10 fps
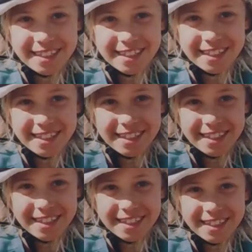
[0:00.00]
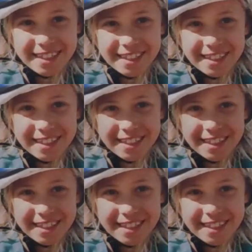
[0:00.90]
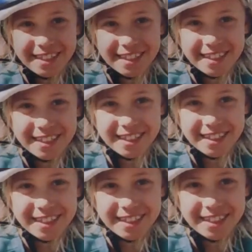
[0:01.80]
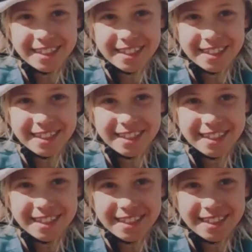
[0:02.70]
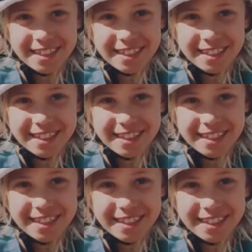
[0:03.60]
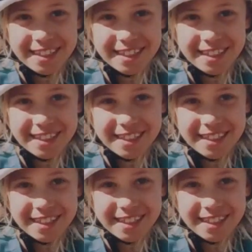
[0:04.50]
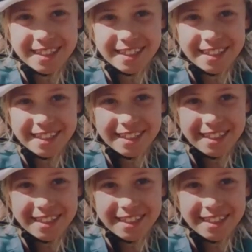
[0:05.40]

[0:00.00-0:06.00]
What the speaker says: [no speech]